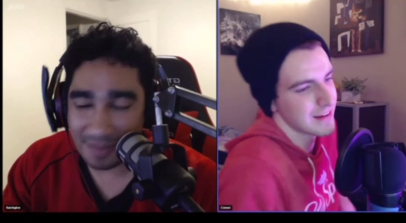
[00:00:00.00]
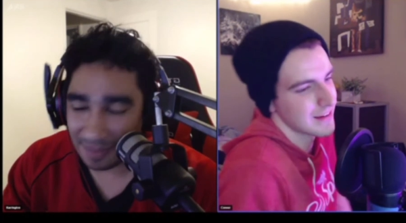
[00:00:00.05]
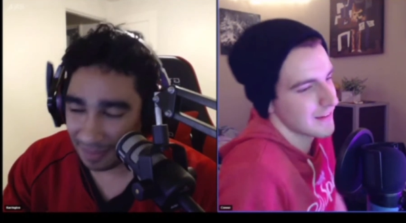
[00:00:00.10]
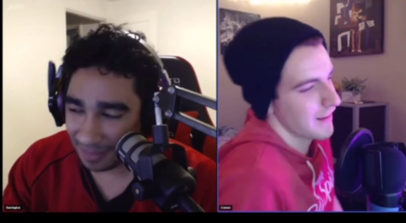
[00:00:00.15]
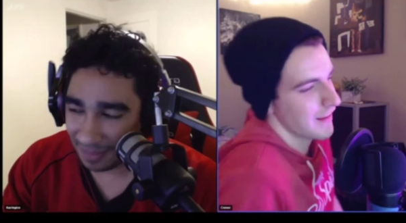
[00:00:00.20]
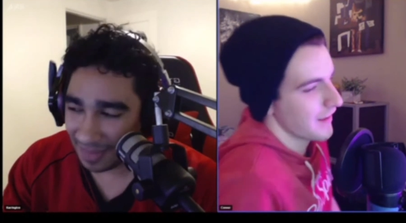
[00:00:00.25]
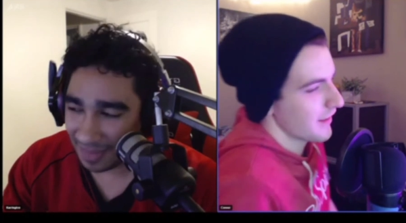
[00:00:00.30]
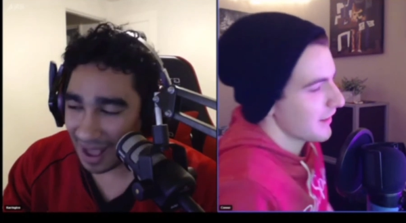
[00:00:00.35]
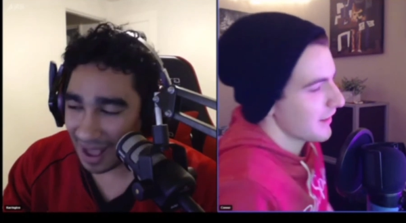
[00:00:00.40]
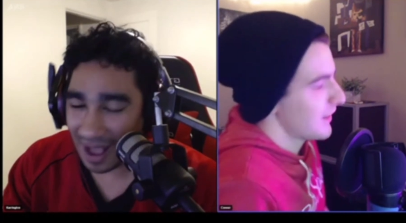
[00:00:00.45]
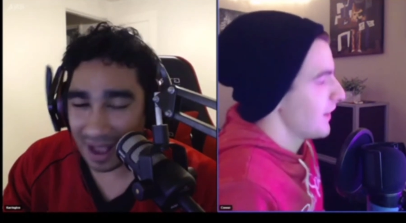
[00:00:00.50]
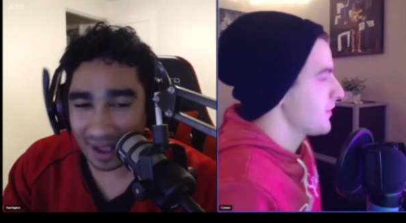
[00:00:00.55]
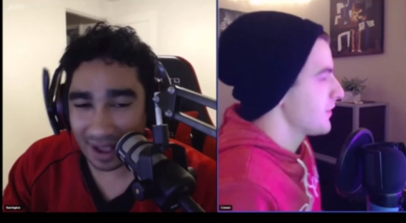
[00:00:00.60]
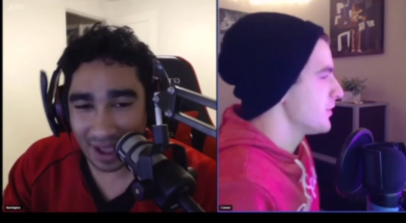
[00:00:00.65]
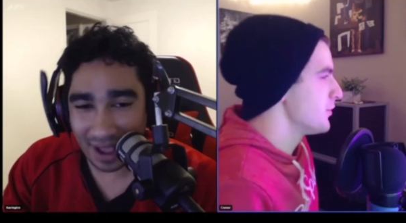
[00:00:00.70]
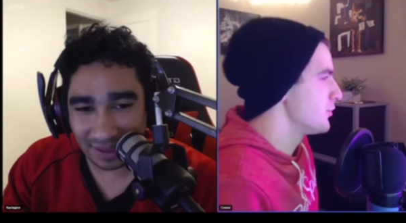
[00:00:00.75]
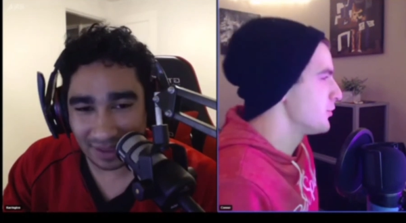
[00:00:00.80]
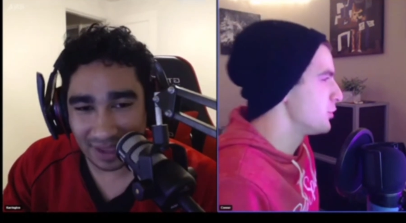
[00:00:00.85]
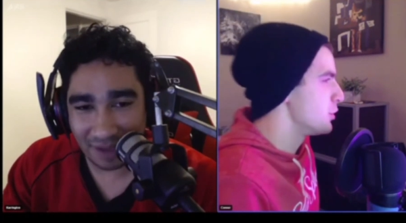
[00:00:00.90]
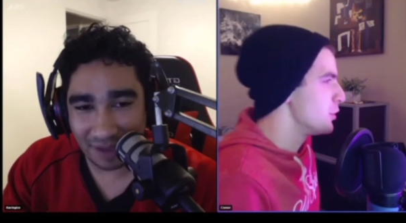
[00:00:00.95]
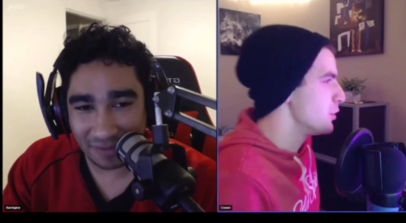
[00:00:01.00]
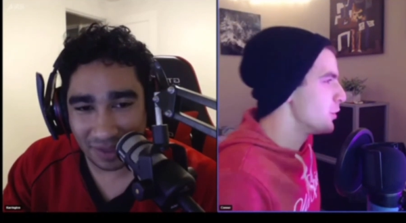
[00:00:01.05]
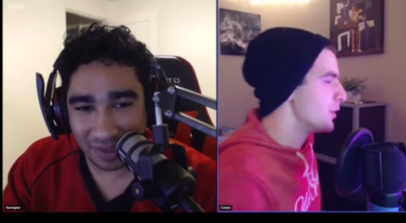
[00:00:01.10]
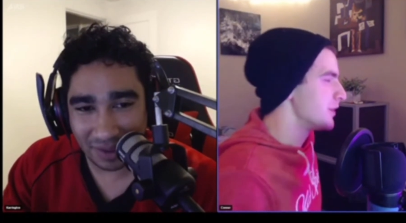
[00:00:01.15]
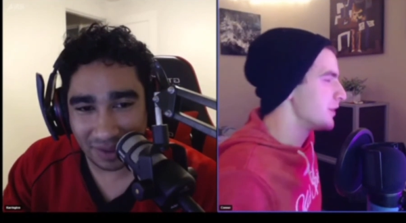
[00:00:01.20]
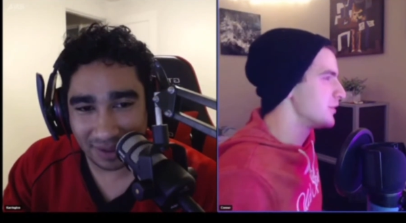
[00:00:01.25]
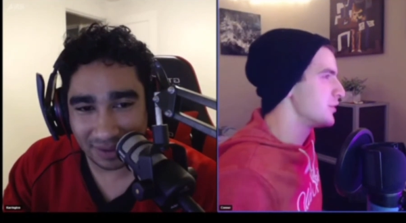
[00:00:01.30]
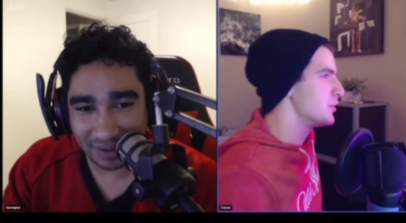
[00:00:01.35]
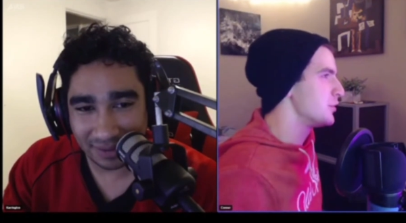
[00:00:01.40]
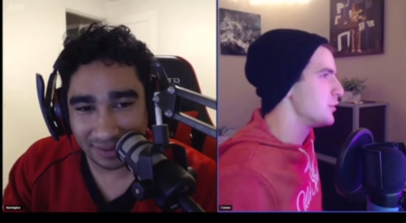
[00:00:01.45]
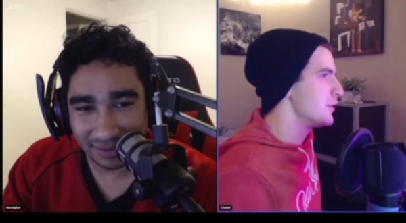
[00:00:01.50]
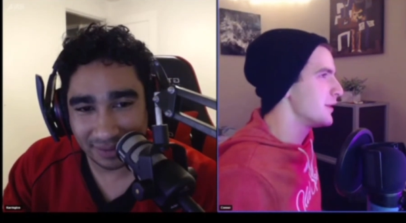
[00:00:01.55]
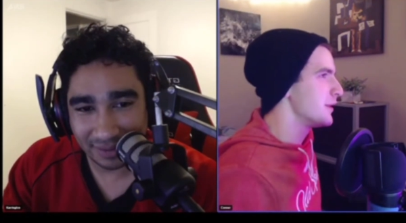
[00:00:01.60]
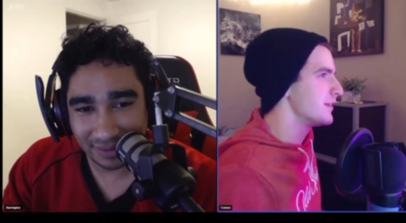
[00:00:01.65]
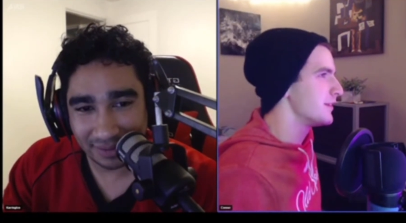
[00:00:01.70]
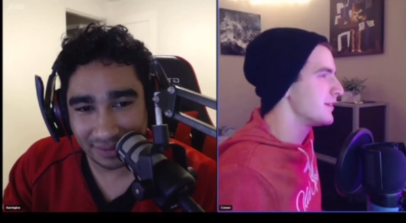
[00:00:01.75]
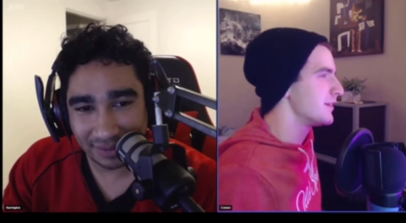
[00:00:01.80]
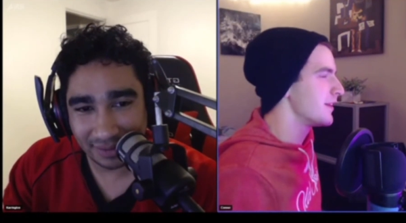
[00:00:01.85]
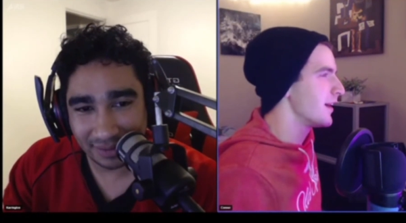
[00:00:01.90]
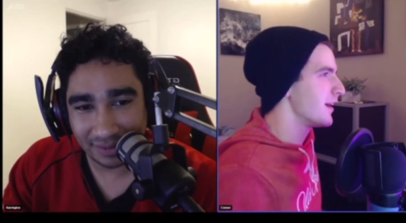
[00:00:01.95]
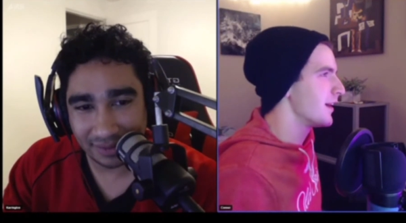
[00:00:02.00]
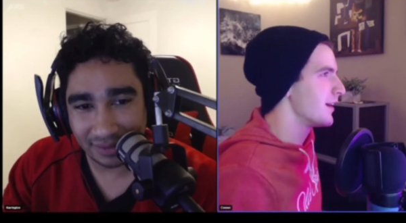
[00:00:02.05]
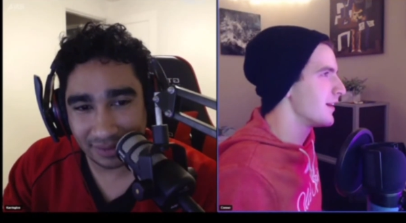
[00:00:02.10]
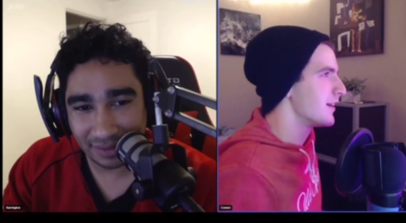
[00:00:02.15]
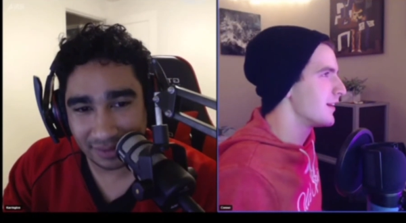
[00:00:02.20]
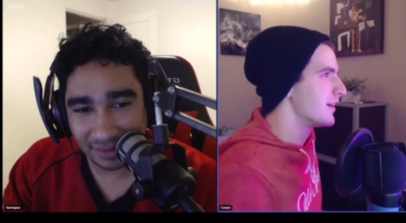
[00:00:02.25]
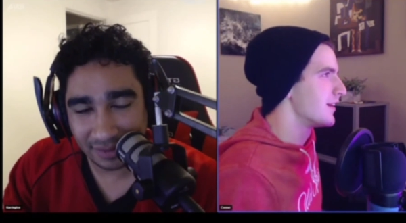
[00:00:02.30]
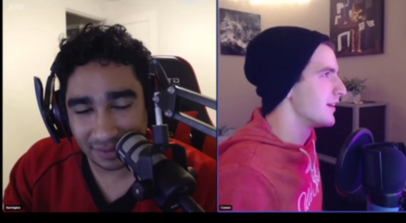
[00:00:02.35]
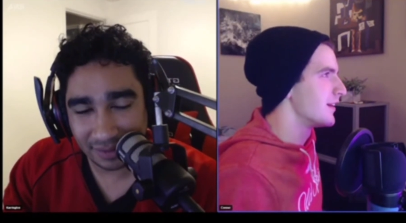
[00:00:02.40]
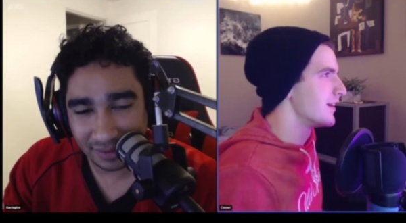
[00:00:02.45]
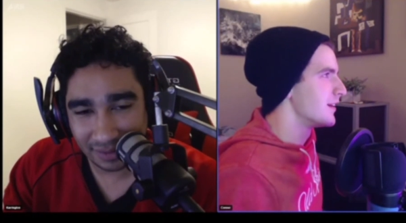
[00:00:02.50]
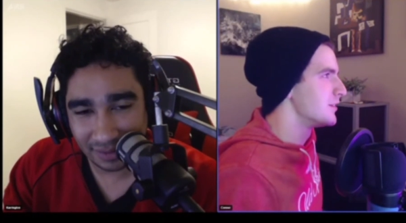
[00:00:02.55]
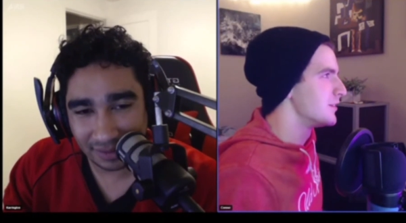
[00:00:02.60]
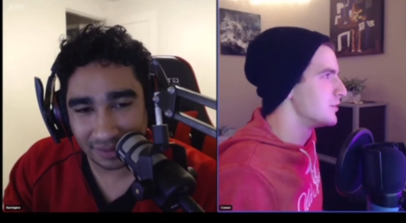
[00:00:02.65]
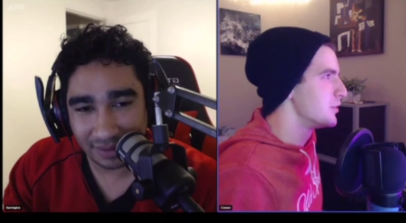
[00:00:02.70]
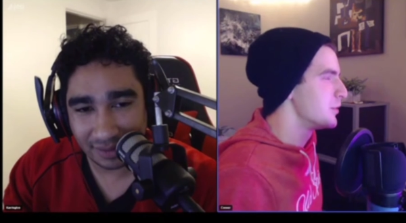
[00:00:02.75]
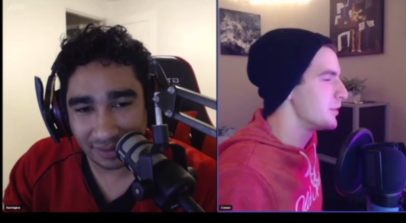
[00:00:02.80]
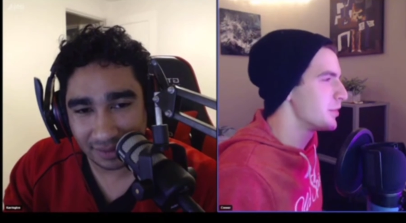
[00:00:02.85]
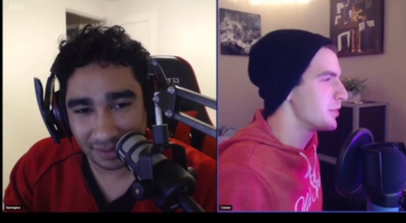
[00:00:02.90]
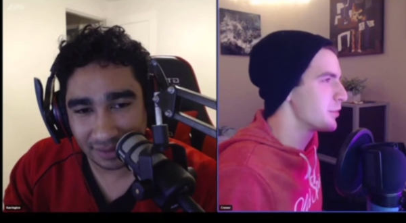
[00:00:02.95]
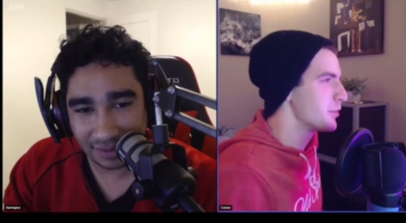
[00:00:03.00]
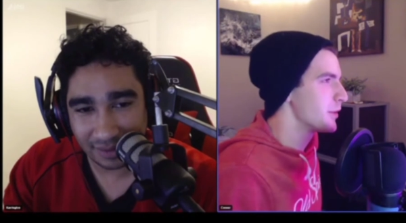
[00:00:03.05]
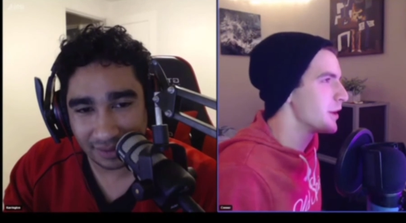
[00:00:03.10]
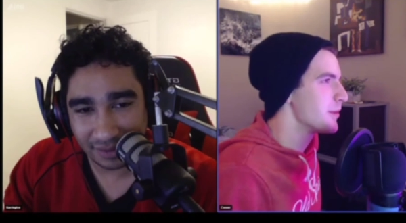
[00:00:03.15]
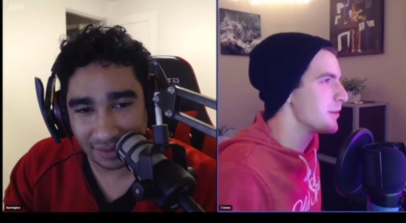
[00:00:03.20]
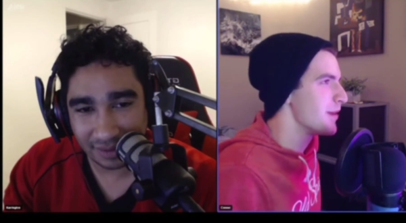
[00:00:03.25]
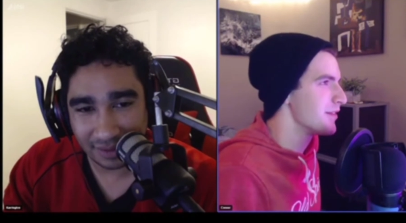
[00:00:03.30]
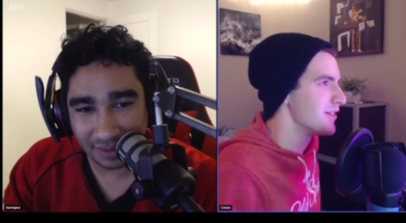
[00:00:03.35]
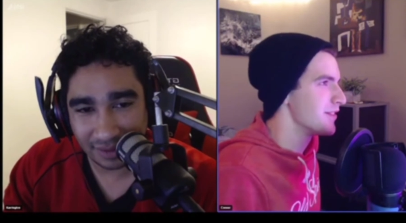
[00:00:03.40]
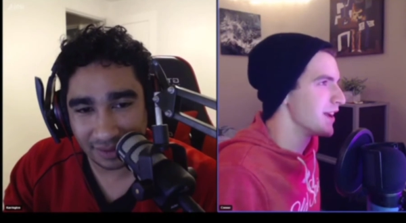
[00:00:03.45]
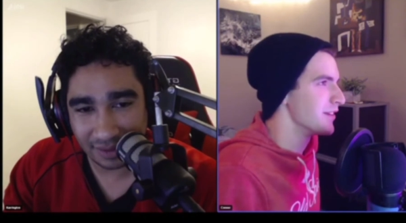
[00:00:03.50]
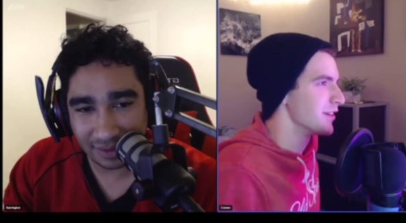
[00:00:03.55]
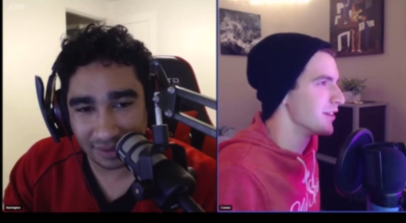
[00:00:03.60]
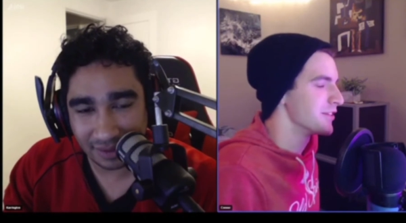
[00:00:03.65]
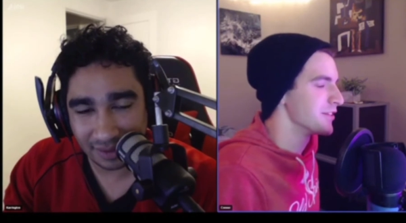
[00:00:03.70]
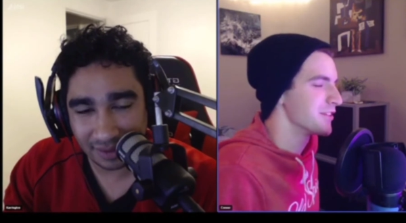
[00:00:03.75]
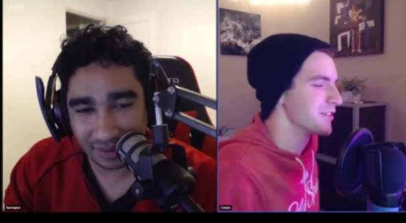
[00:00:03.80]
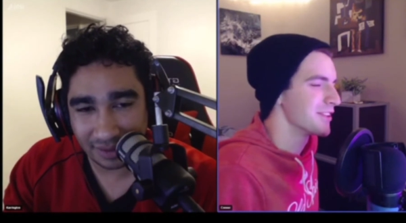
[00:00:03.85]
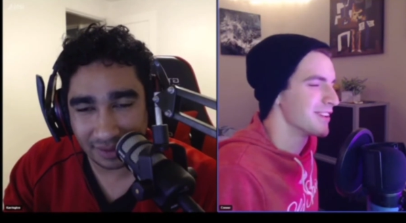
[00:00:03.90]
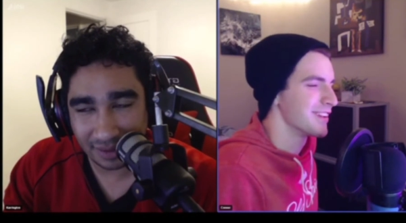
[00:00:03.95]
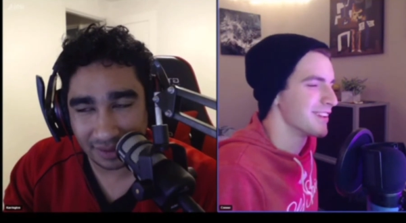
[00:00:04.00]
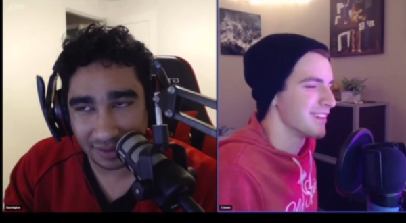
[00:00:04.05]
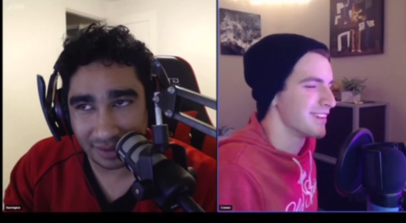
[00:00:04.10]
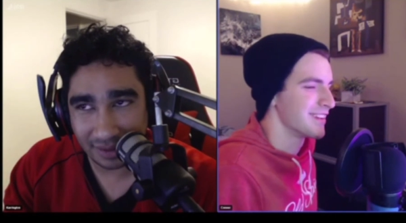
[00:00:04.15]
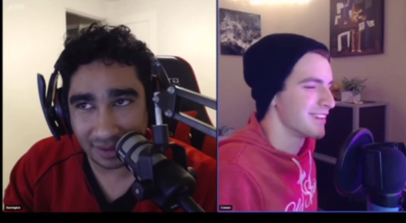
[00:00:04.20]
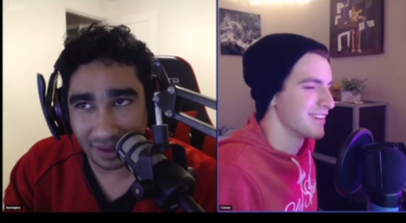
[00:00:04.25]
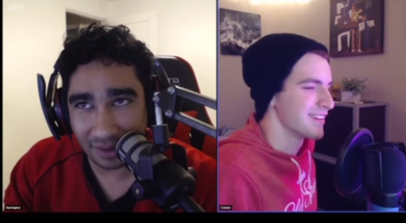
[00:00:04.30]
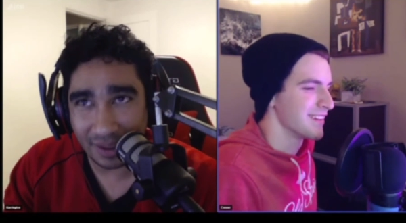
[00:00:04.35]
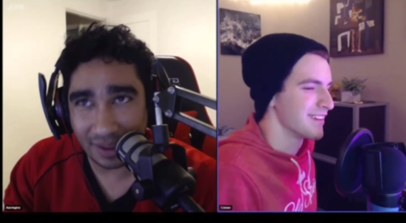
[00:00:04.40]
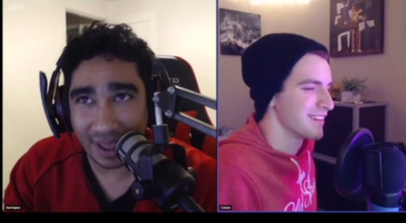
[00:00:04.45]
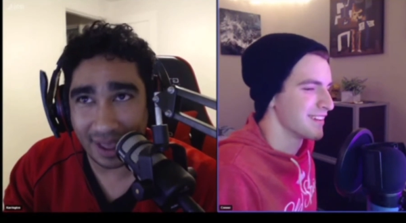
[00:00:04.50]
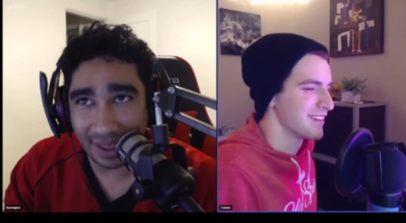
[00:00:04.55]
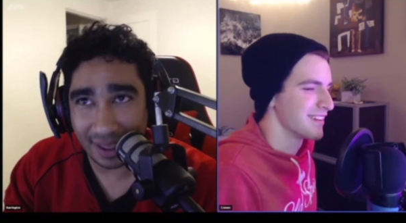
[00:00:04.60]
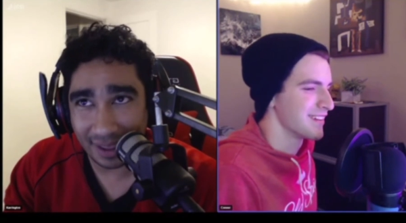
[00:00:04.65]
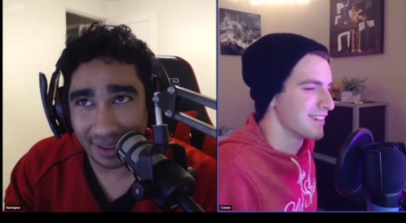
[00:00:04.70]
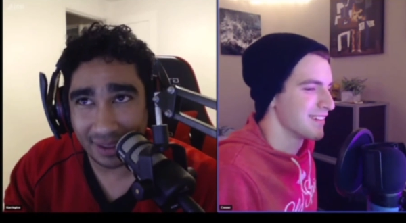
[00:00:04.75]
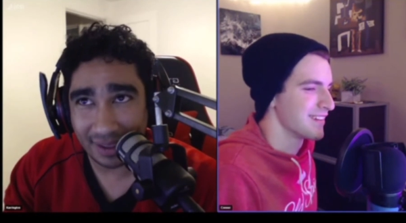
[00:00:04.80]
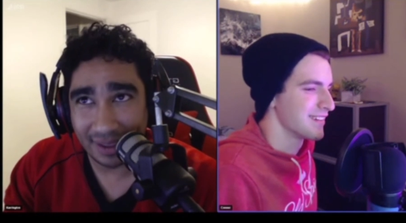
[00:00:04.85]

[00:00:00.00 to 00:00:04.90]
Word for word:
Speaker 1: Colle- collections two, will. two and uh, two and three are my favorites. Okay,